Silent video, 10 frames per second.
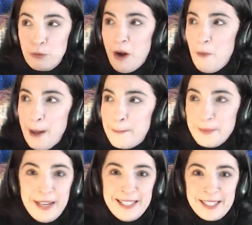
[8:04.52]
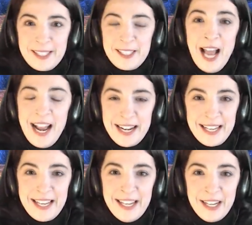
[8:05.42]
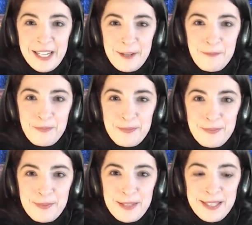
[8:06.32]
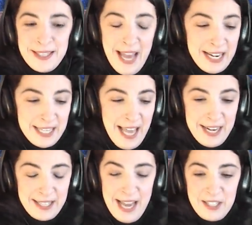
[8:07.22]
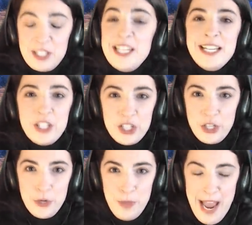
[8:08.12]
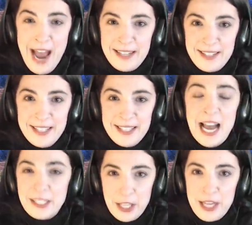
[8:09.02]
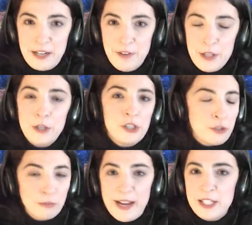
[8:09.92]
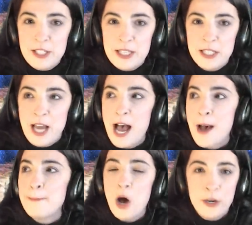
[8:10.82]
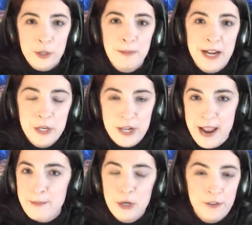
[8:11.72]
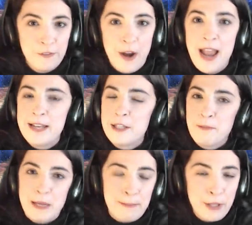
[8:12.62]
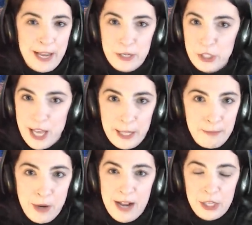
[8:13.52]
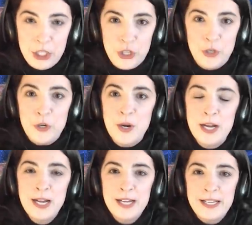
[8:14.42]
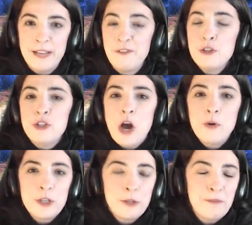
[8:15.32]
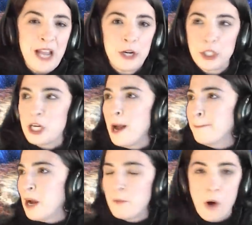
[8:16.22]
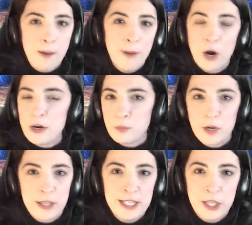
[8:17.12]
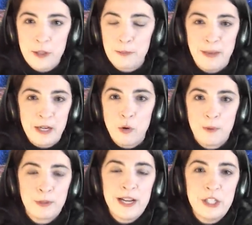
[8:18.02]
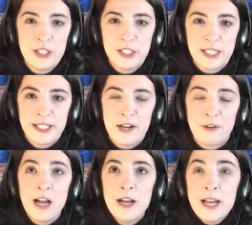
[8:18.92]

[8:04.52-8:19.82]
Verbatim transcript: grow up in a society that that that teaches you that not to think of others to race to the top undermine your neighbor your friend the people that you're selling product to if you don't you'll be undercut by walmart or one of these other big corporations etc